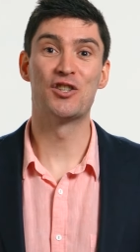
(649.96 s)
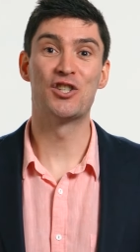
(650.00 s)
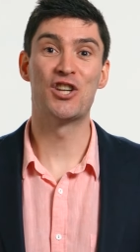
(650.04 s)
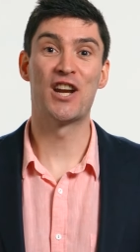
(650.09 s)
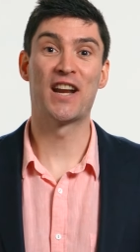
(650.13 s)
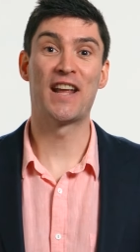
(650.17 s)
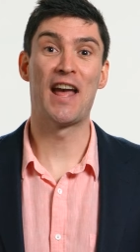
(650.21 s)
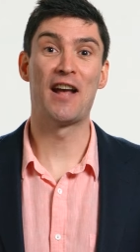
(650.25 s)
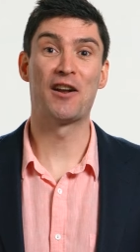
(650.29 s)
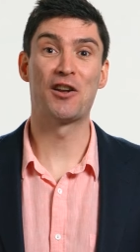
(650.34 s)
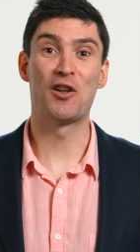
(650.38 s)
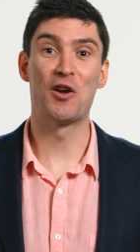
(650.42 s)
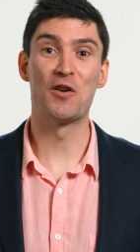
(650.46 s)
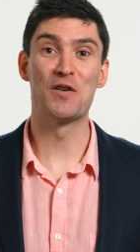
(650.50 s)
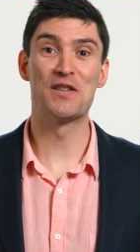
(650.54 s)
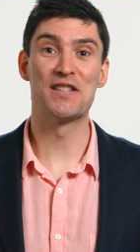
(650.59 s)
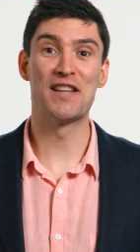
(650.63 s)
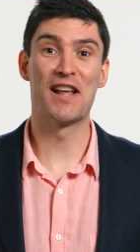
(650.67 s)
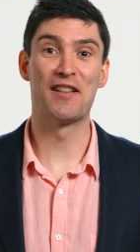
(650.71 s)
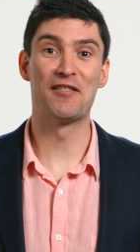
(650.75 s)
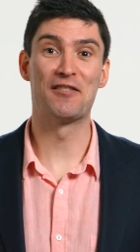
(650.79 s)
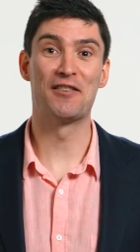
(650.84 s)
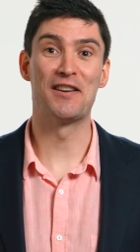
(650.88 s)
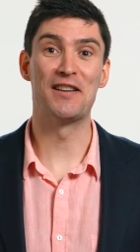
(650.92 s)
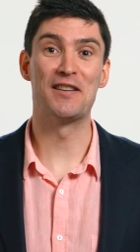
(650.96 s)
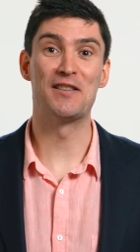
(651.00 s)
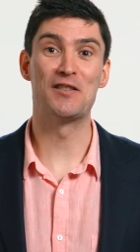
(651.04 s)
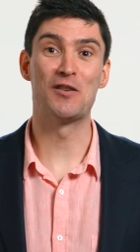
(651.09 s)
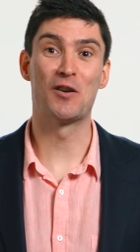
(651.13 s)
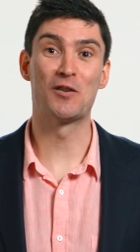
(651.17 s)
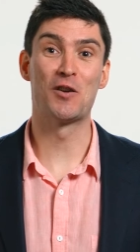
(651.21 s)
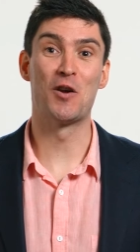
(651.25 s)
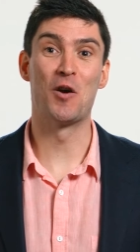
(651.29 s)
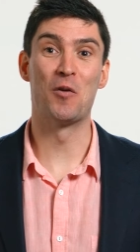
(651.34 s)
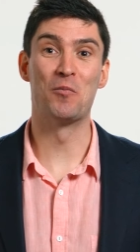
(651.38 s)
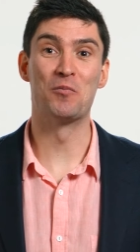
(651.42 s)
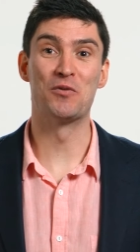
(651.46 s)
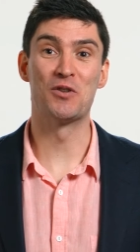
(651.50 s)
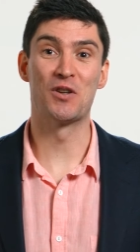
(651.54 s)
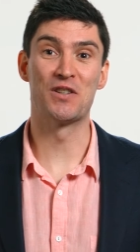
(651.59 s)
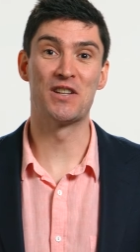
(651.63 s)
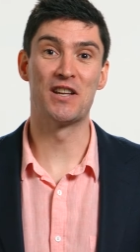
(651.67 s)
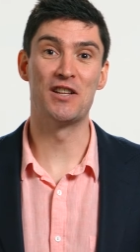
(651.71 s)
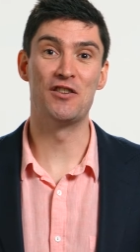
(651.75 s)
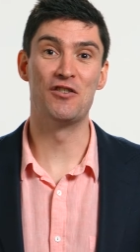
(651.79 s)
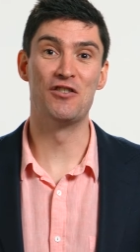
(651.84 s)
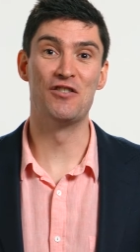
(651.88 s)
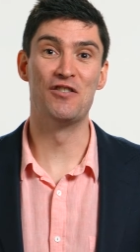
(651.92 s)
check out
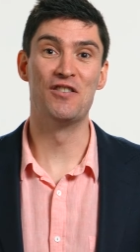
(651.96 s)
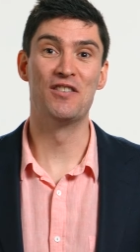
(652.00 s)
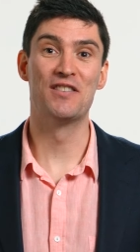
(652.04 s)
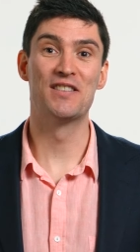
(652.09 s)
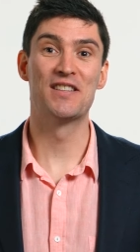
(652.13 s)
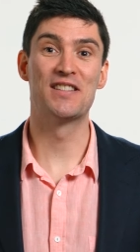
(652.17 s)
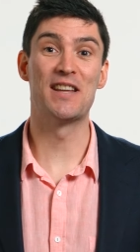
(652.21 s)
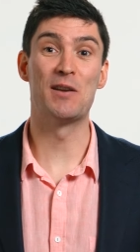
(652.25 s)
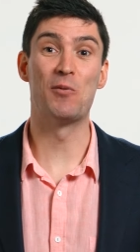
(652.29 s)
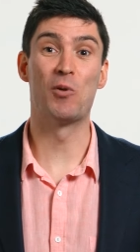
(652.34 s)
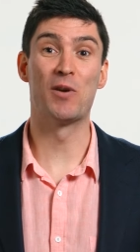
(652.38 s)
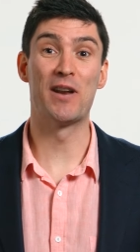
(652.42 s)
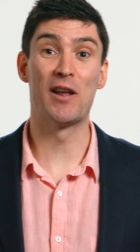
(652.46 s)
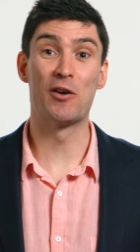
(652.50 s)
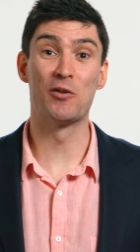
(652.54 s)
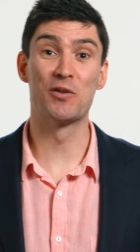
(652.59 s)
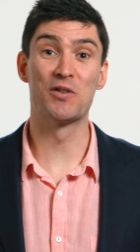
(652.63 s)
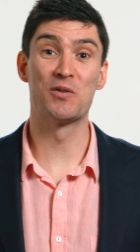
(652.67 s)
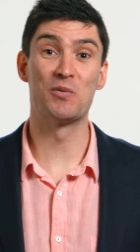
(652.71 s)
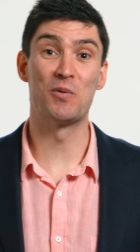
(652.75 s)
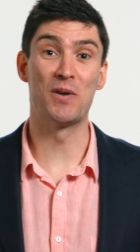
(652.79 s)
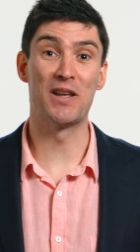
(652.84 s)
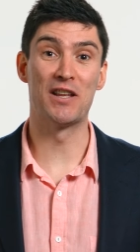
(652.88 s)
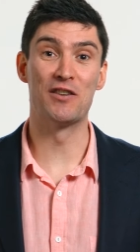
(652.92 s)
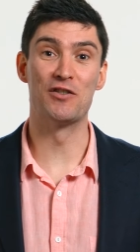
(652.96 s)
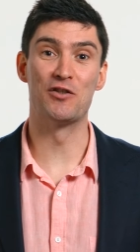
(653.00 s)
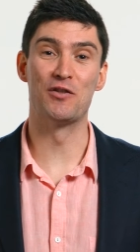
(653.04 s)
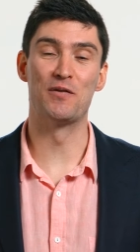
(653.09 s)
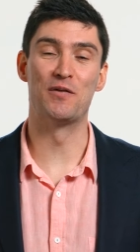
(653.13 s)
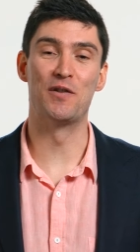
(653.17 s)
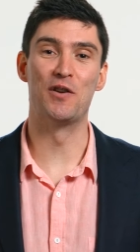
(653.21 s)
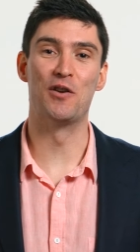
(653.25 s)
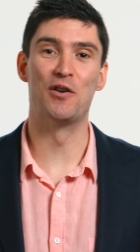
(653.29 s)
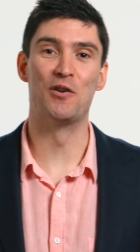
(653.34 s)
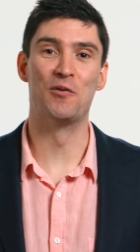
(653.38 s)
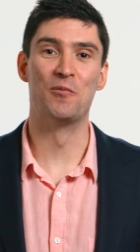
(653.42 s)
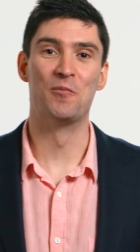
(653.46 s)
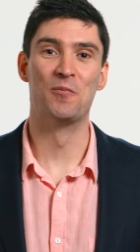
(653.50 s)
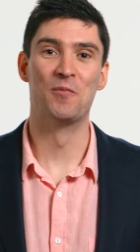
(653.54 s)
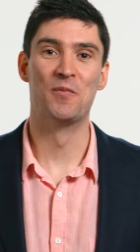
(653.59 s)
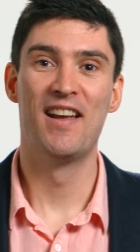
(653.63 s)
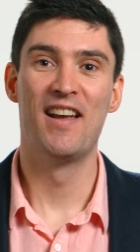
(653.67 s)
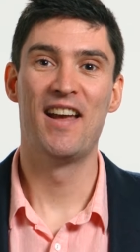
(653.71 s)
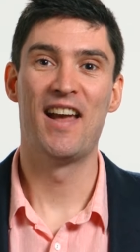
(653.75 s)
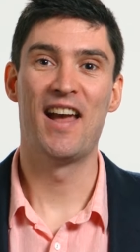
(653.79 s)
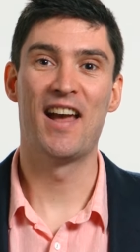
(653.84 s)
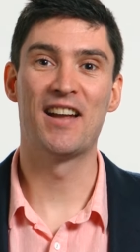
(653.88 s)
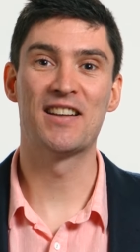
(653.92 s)
gosalary.com.au, see what else we can do for you.
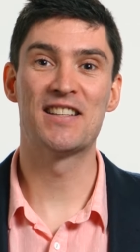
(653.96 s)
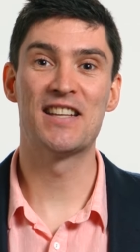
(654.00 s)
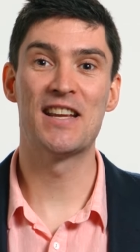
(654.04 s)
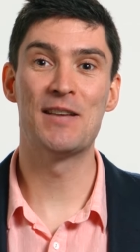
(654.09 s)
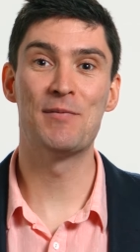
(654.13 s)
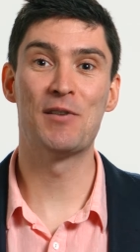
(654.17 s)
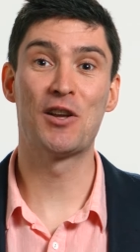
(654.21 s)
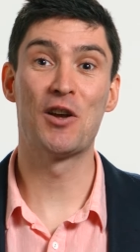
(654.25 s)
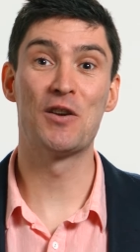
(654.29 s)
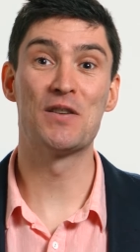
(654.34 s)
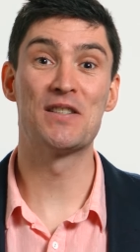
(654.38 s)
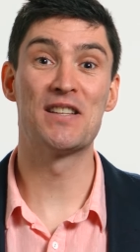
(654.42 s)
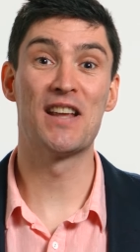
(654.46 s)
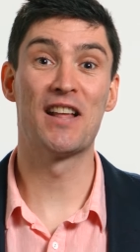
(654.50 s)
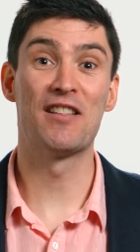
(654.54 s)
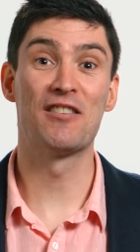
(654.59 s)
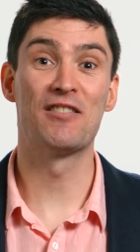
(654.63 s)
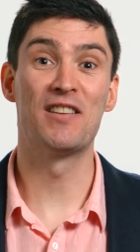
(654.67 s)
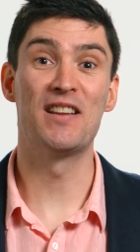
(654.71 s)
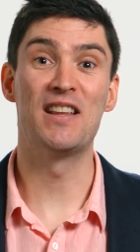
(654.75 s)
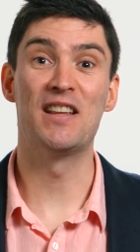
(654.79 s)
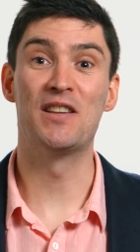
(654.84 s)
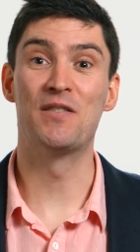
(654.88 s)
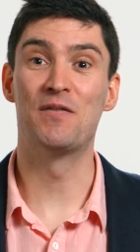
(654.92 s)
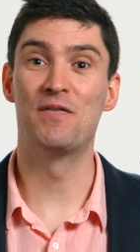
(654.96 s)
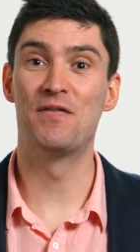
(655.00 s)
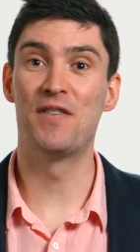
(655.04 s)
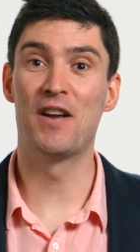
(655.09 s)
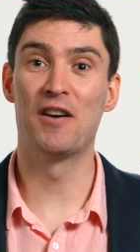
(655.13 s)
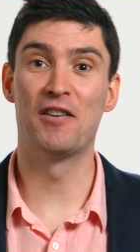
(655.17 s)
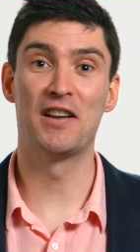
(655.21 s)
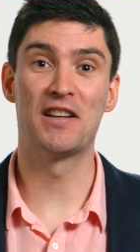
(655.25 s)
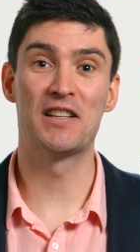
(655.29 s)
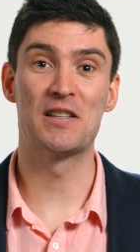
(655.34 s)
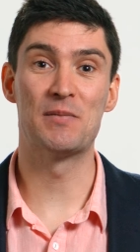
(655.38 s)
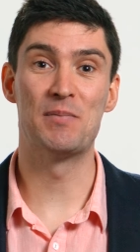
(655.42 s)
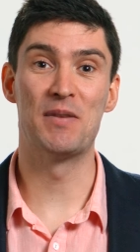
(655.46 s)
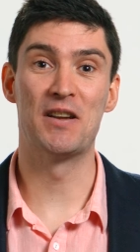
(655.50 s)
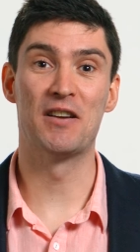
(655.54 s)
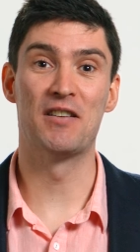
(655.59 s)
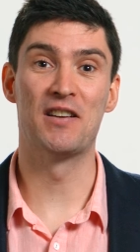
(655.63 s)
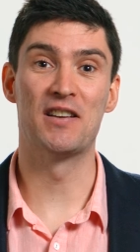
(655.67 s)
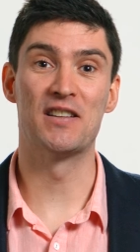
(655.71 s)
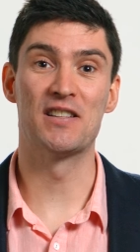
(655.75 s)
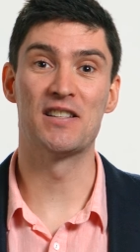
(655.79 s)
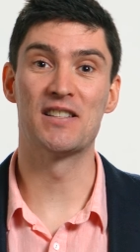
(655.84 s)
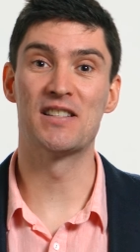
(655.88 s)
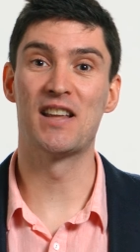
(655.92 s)
Our team at GoSalary is very
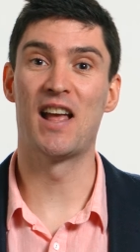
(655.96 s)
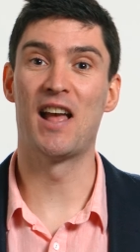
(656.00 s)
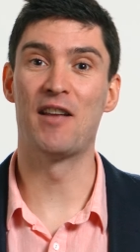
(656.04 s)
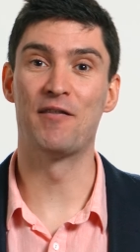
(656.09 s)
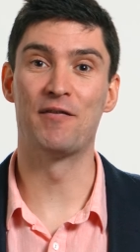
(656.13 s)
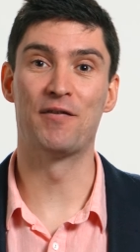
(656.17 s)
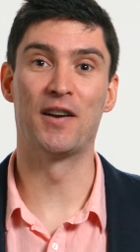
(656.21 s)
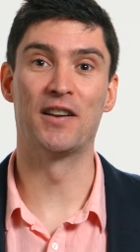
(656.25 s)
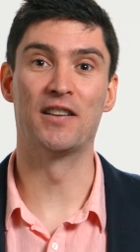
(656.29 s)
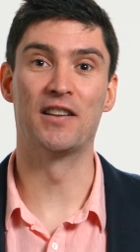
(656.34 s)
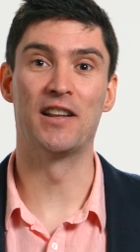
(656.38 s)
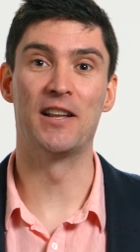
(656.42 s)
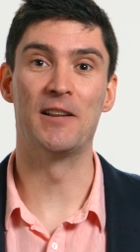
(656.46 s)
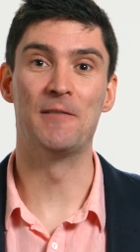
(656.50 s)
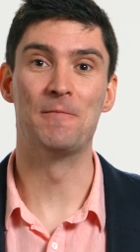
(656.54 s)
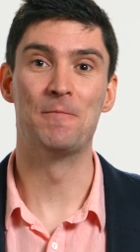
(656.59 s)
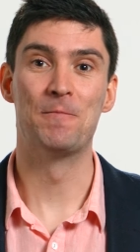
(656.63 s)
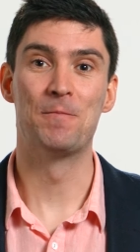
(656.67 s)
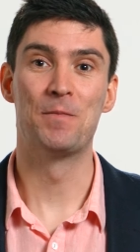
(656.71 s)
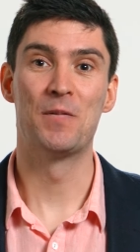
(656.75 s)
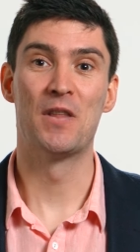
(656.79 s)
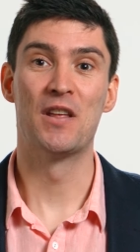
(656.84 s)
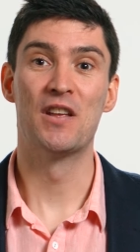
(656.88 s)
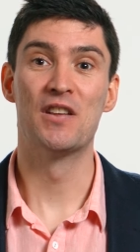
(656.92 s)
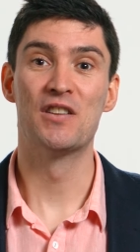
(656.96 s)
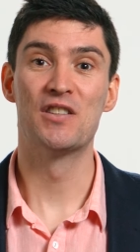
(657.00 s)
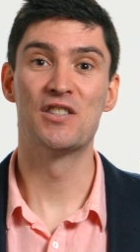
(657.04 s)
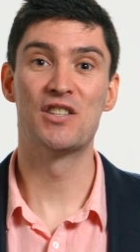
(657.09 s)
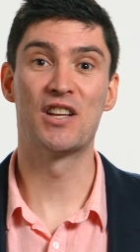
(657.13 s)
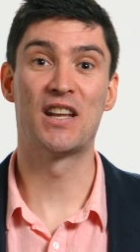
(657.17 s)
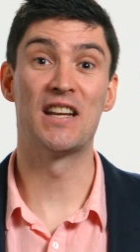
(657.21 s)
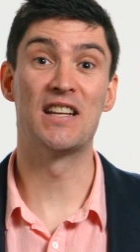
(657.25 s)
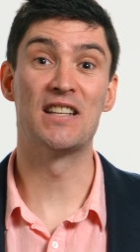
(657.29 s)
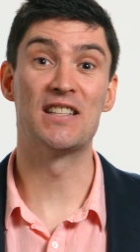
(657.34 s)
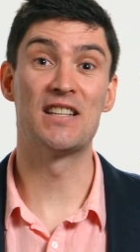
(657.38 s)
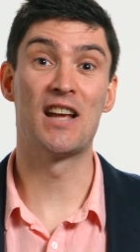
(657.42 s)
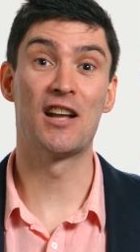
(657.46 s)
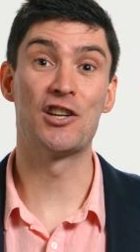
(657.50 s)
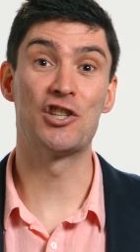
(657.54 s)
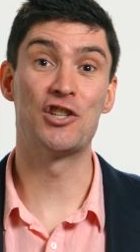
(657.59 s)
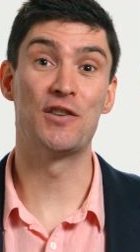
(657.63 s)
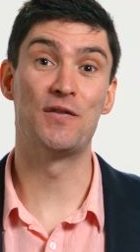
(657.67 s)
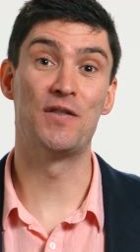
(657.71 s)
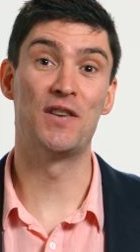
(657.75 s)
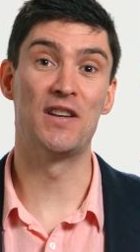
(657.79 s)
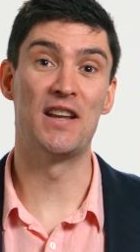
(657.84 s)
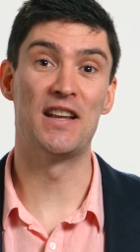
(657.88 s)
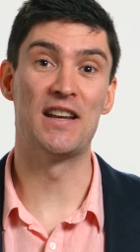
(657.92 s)
experienced and friendly, so get in
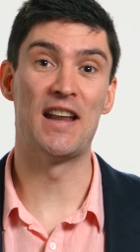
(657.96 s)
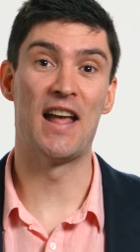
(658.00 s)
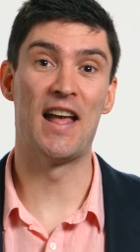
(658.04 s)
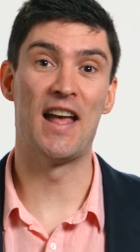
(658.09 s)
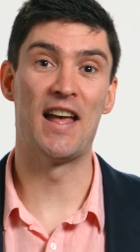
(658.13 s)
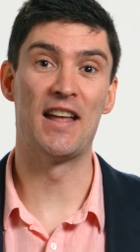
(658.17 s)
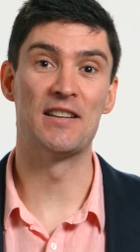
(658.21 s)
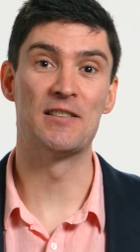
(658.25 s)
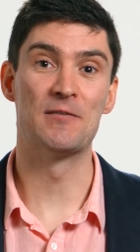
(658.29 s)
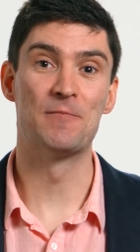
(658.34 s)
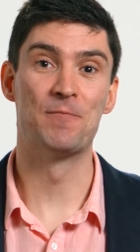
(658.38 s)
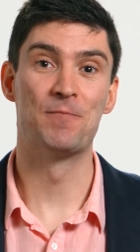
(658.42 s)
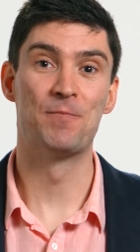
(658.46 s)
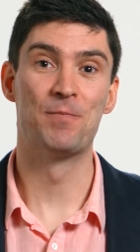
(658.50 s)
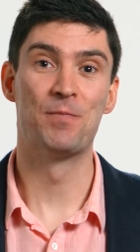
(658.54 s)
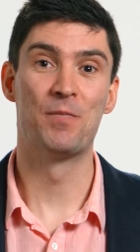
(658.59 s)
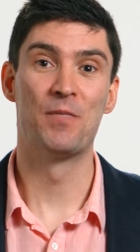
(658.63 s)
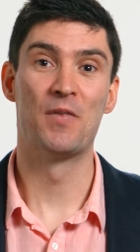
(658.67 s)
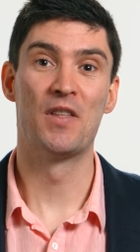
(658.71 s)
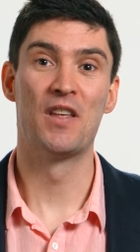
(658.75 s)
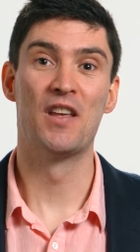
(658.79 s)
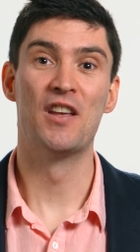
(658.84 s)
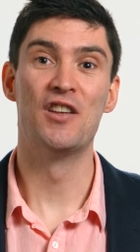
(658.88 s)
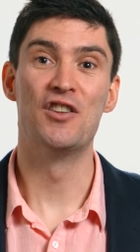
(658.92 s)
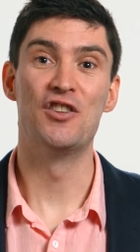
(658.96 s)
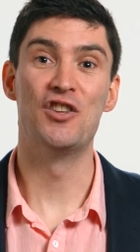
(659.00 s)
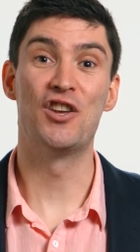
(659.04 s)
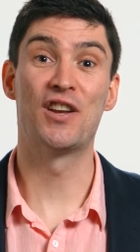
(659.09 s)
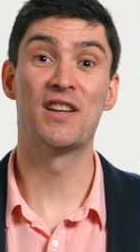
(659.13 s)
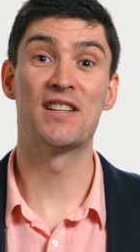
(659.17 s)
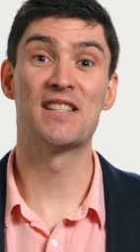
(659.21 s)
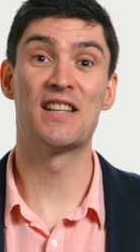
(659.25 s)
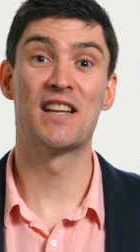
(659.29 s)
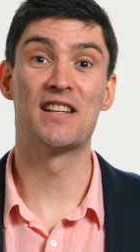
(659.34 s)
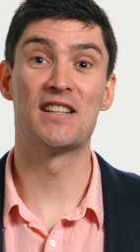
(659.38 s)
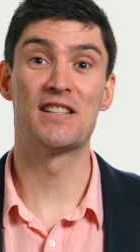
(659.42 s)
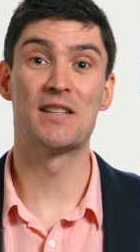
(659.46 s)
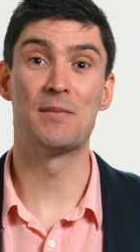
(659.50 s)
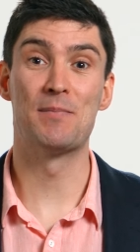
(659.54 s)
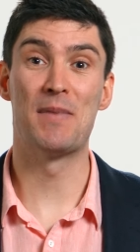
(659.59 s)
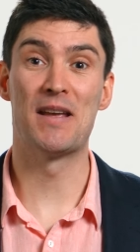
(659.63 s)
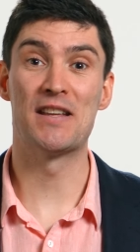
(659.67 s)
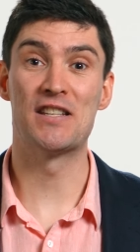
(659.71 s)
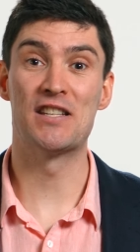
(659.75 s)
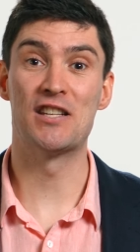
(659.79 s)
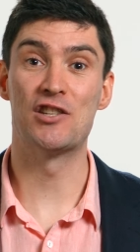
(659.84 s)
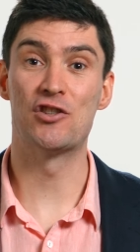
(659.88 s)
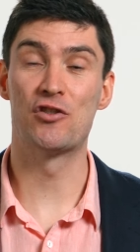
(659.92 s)
touch if you need a hand. You can send us a
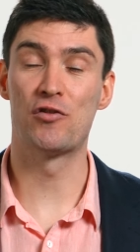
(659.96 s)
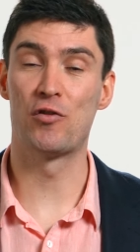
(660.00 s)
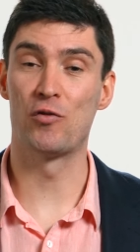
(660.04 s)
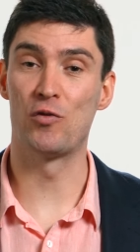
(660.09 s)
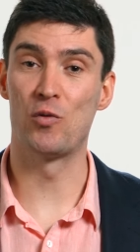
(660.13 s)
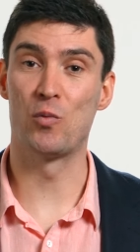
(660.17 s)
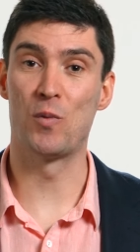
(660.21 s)
message through the